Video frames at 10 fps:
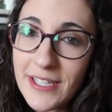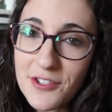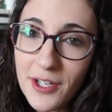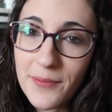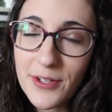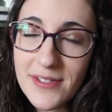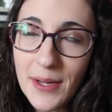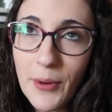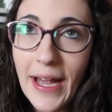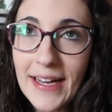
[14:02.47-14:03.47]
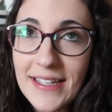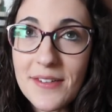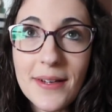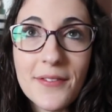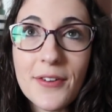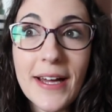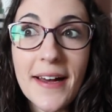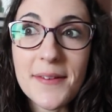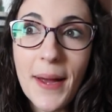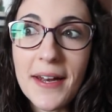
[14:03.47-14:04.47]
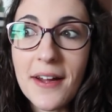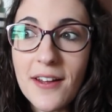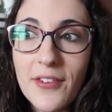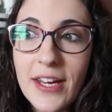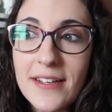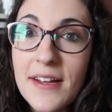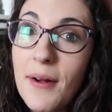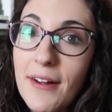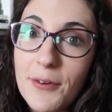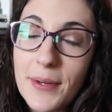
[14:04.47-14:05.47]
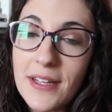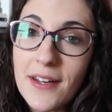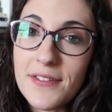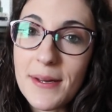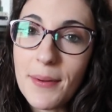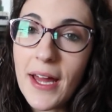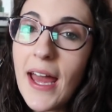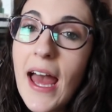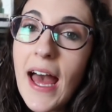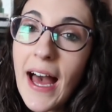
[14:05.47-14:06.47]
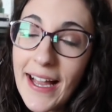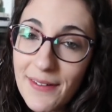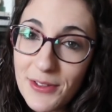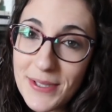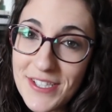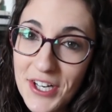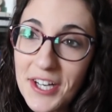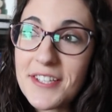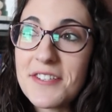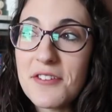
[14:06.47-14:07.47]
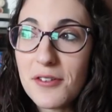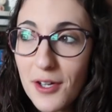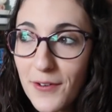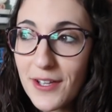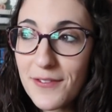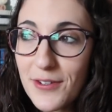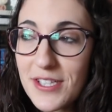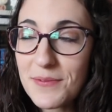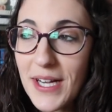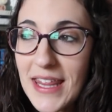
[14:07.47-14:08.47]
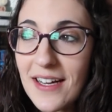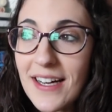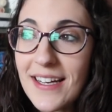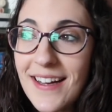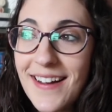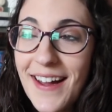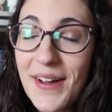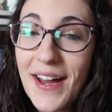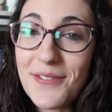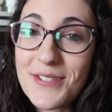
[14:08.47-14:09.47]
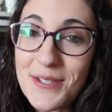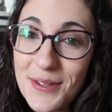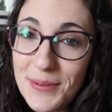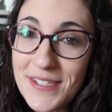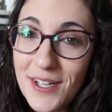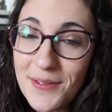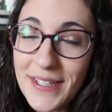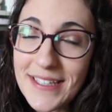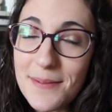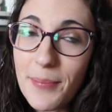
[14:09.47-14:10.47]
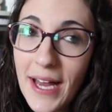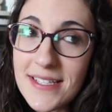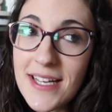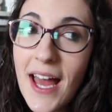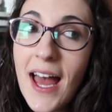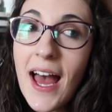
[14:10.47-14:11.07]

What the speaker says: on Instagram felt the same way I did, so I didn't feel as bad not loving it, because I know everybody loves it, but I gave it 3 stars. So far for this readathon, I have 2 3-star reads, but